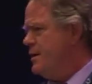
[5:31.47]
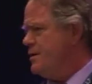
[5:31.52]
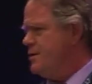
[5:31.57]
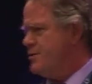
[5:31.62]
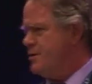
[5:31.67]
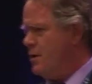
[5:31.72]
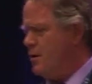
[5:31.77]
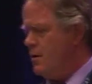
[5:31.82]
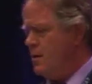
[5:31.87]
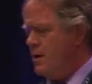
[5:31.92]

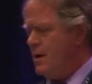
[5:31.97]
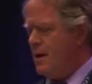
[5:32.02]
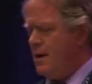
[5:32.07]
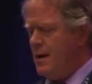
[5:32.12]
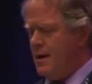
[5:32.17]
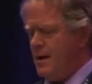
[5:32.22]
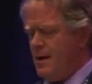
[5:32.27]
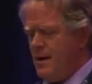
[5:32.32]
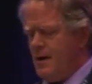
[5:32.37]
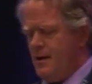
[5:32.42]
So
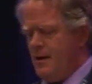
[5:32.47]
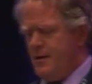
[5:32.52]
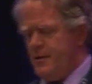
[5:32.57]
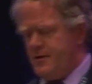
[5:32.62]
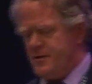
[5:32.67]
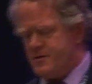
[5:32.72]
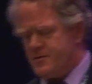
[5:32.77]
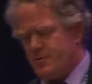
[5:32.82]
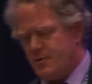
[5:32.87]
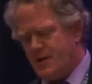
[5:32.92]

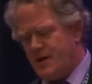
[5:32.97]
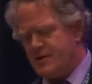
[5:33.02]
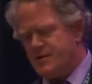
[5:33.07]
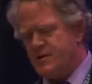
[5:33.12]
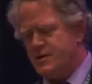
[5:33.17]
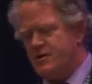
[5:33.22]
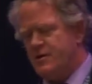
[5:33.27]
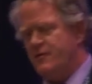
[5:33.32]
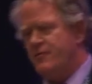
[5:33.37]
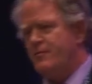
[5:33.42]
this
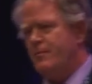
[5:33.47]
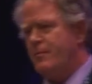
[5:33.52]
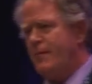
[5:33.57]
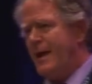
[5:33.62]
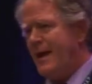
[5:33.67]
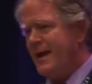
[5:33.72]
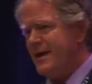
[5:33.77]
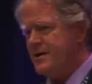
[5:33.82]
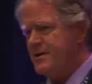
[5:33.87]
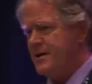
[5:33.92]
process of
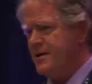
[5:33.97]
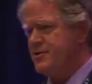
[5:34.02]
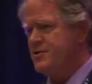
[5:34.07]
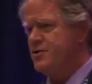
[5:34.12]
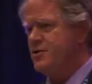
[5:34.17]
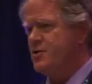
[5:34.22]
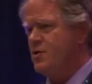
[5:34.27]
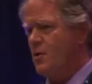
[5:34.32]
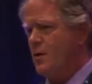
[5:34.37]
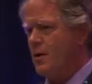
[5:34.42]
paying
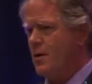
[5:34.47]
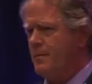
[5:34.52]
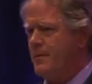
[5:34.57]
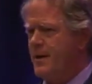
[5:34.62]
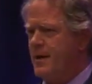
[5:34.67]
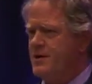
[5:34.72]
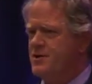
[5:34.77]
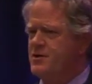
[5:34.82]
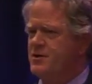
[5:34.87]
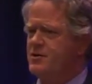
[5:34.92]
attention to our
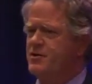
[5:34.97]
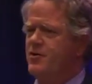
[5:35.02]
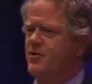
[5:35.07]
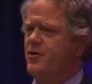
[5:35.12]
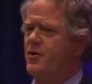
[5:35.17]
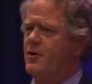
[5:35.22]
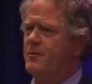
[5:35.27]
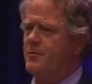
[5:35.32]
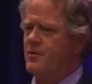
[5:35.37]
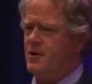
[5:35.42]
patients'
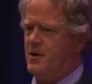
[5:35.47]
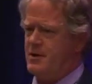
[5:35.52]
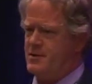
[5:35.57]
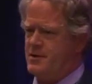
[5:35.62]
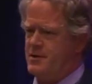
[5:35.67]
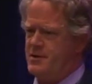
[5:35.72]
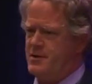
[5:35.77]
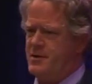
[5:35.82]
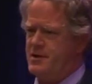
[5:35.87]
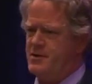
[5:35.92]
thought
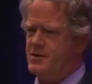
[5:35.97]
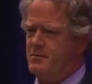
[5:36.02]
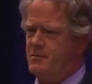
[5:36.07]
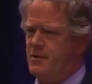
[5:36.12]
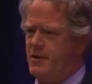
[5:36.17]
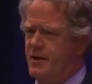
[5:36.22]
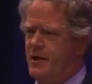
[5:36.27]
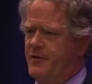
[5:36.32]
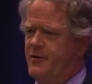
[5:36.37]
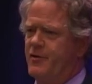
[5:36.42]
processes and
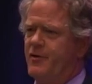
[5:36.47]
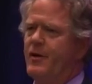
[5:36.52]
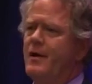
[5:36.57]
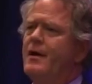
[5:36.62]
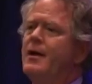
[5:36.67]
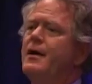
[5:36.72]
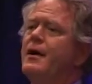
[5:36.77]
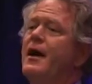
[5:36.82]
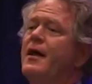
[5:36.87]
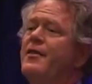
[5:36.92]
beliefs,
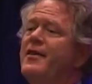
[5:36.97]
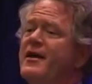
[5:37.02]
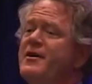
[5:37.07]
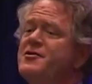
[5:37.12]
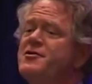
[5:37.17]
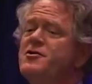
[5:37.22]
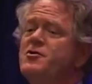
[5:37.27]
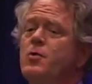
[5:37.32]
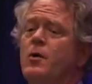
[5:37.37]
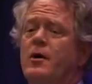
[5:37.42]

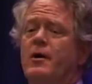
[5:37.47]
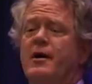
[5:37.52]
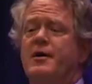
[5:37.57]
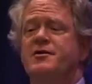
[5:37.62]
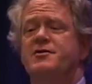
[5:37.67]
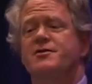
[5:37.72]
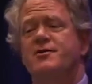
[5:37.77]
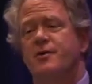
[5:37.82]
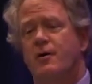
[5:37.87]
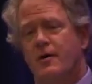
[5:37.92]
this is where
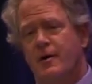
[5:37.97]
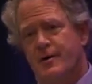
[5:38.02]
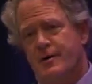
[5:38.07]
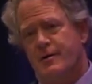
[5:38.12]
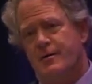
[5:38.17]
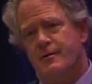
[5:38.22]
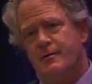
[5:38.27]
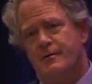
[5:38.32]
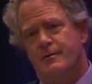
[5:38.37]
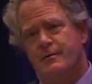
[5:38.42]
I start.